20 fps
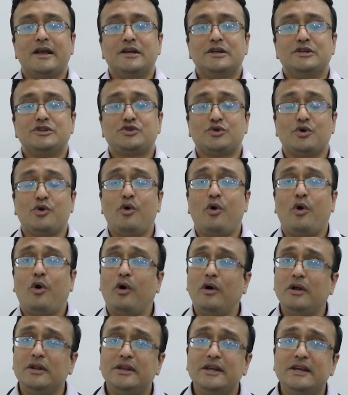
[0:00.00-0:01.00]
So
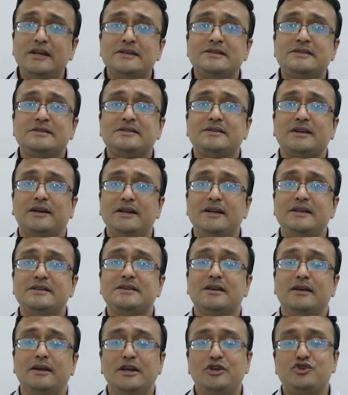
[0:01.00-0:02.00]
all these studies
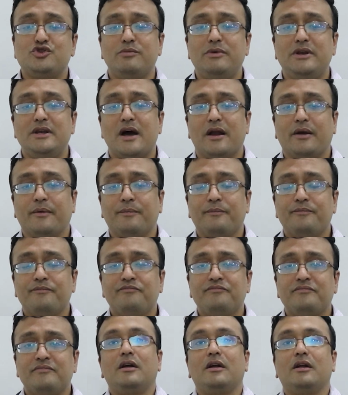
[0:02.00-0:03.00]
need to be done.
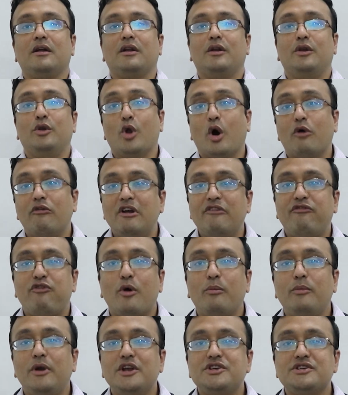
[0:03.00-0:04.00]
Novel
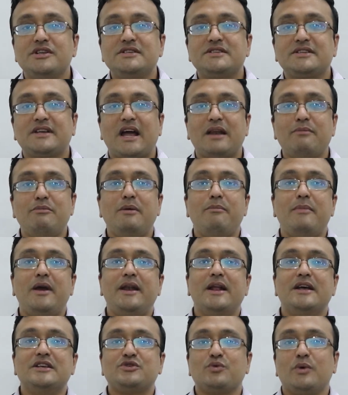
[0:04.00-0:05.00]
formulations can be
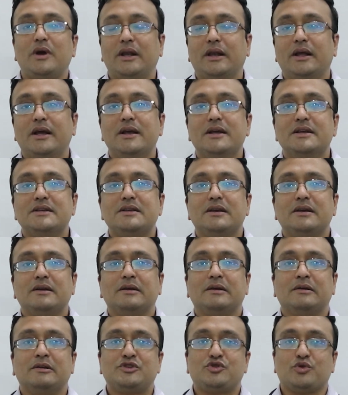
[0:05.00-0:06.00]
made as well,
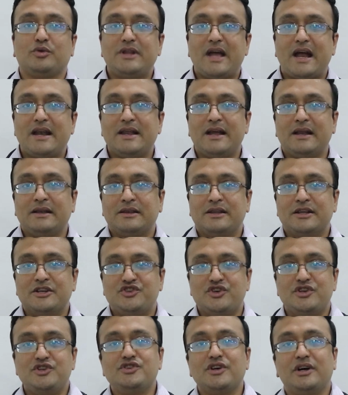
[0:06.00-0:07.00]
so that the
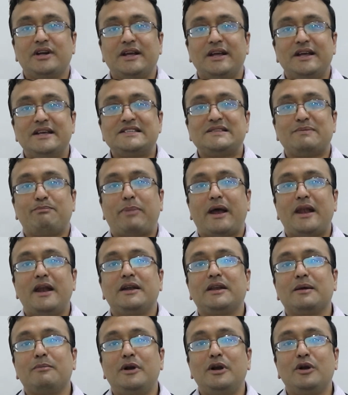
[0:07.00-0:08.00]
ginger is
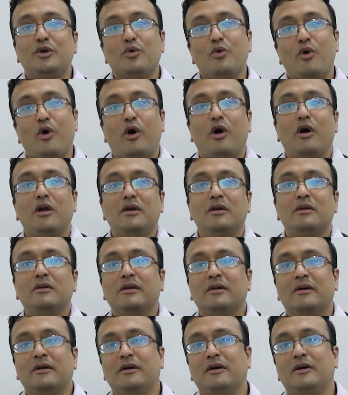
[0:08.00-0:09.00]
palatable to
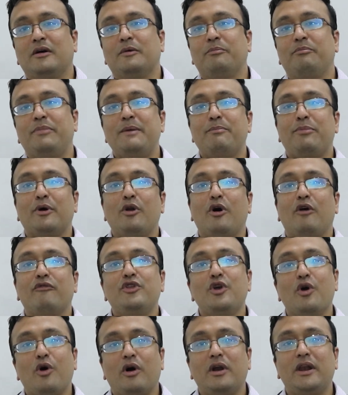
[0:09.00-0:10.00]
all people of
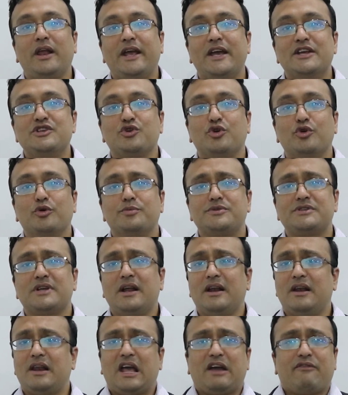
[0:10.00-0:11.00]
the all age groups.
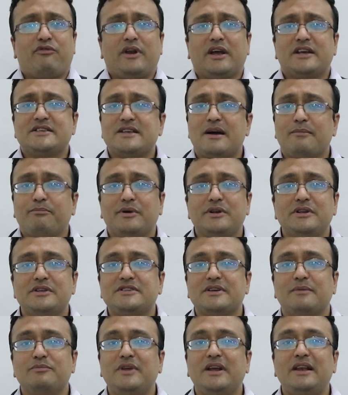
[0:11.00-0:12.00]
Like for example,
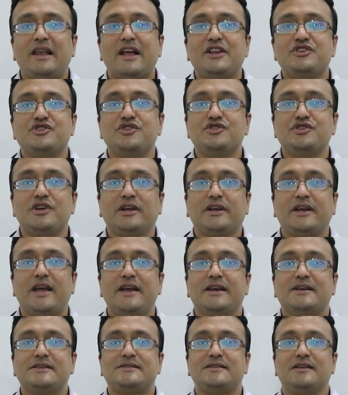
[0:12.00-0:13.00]
something like ginger
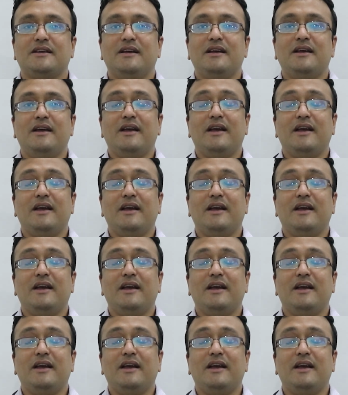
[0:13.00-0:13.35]
cakes.